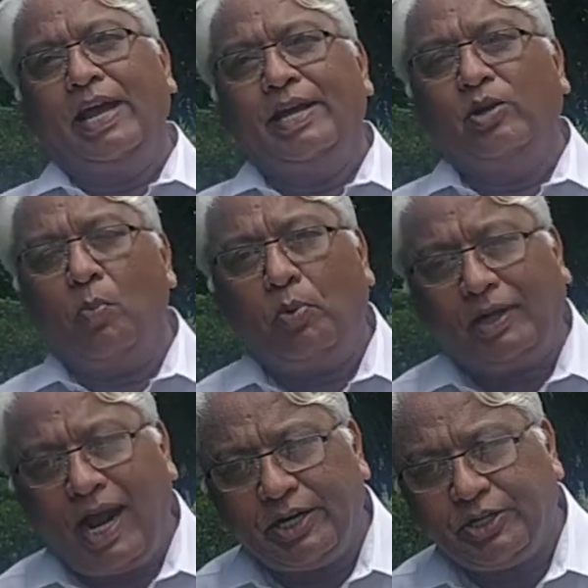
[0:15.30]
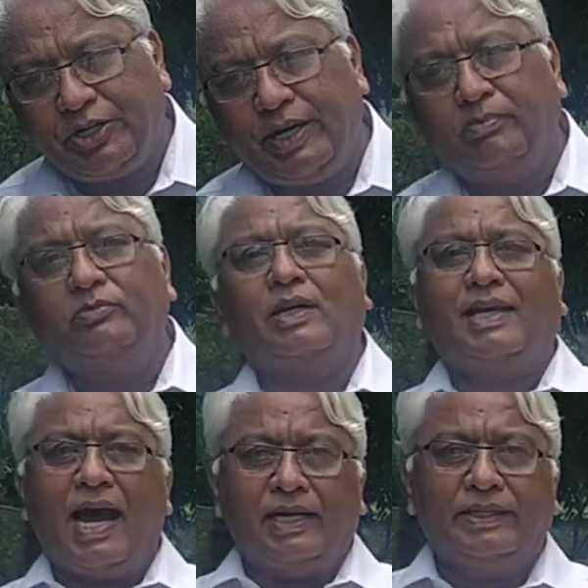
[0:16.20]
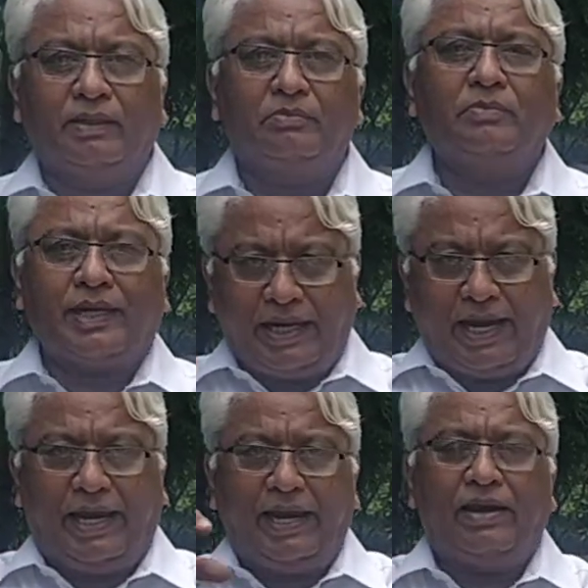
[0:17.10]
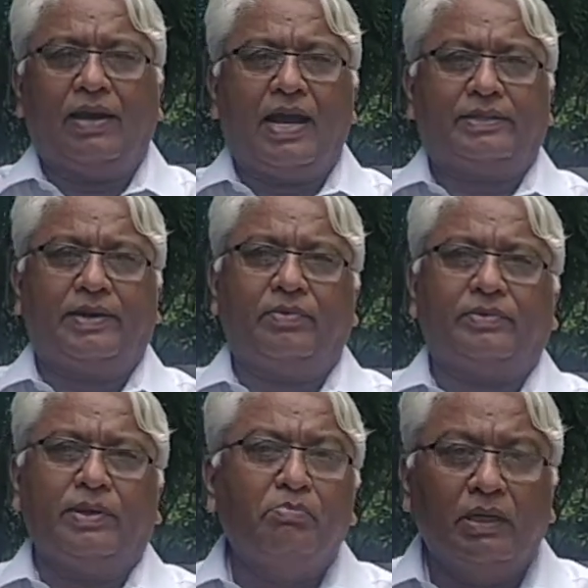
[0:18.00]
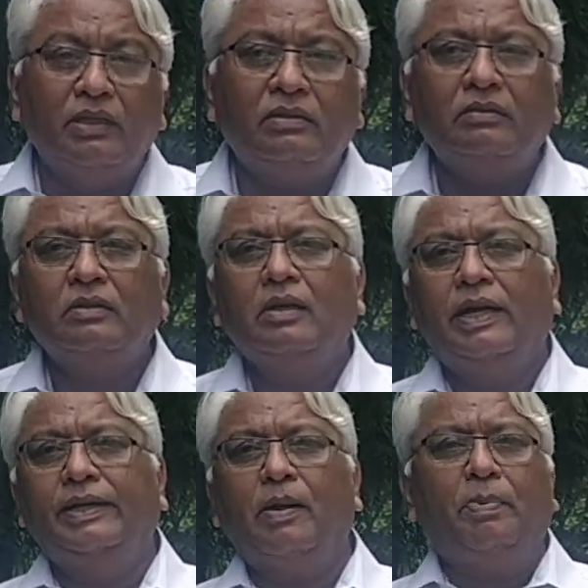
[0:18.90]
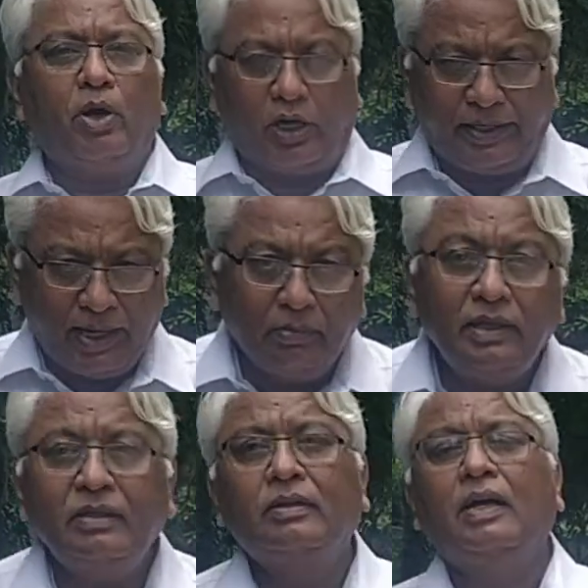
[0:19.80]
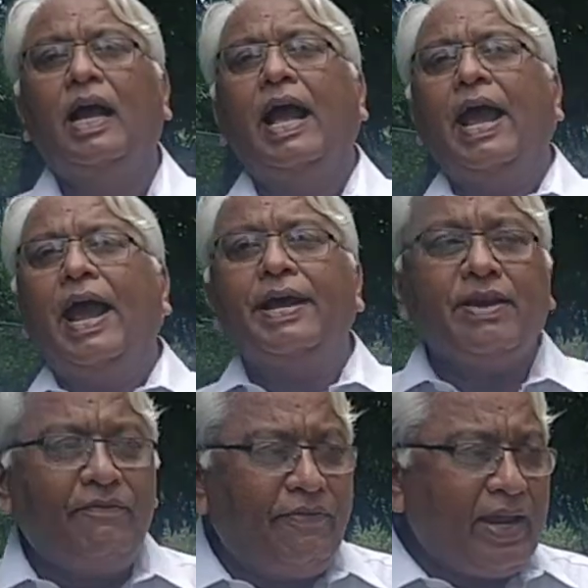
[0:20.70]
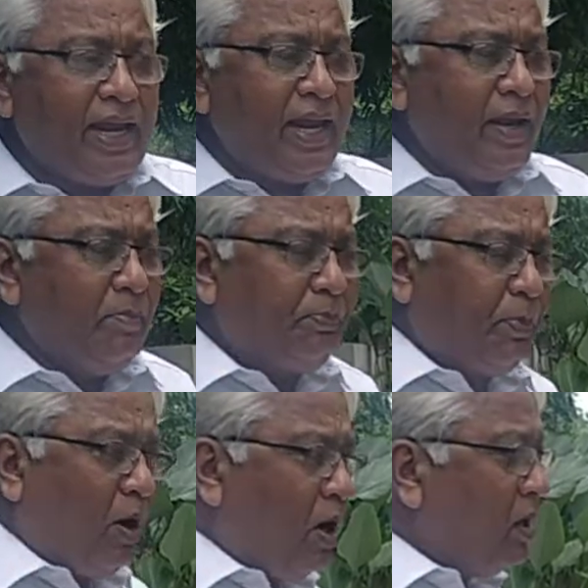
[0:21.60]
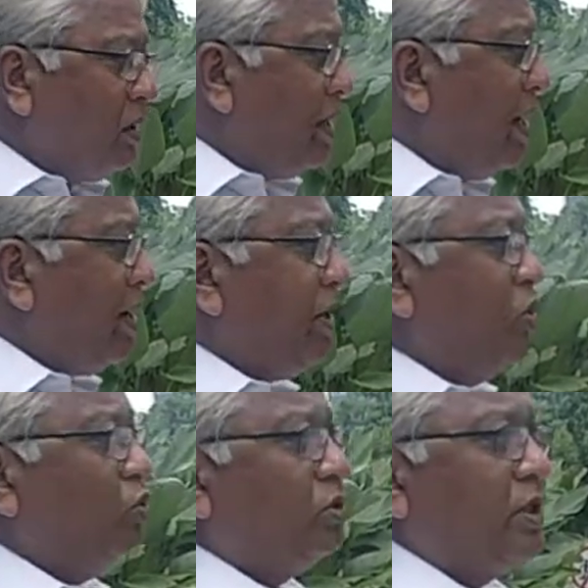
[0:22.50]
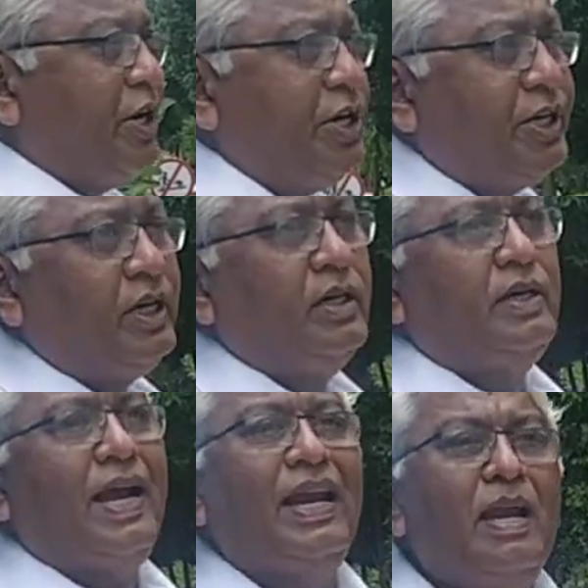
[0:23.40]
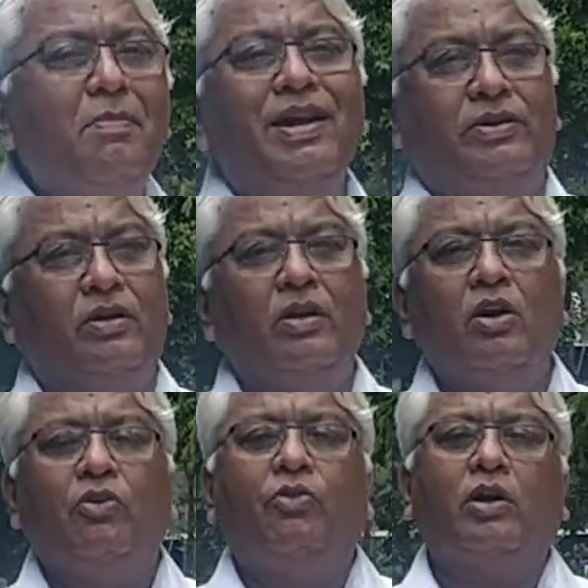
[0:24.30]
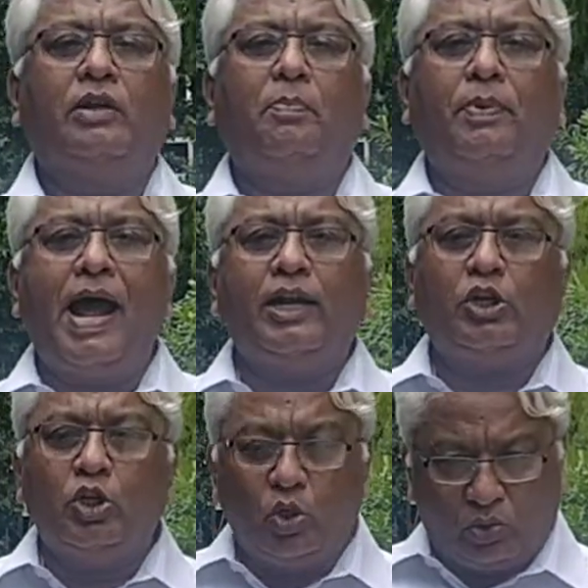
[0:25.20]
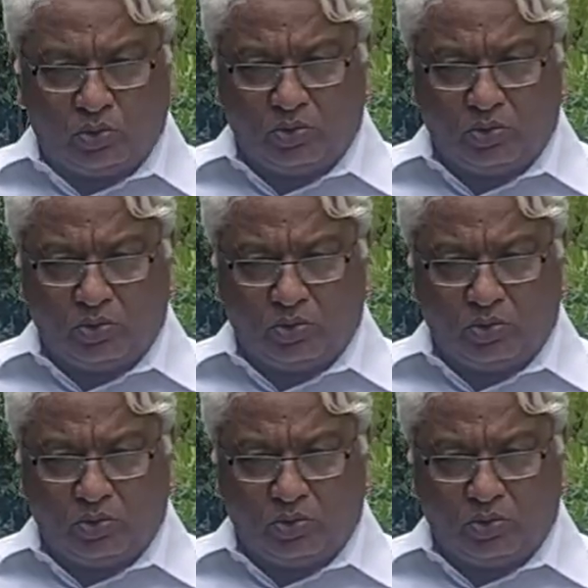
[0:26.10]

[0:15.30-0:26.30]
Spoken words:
You know, potassium, calcium, K as a symbol in the periodic table, is a very important nutrition element for the plant group.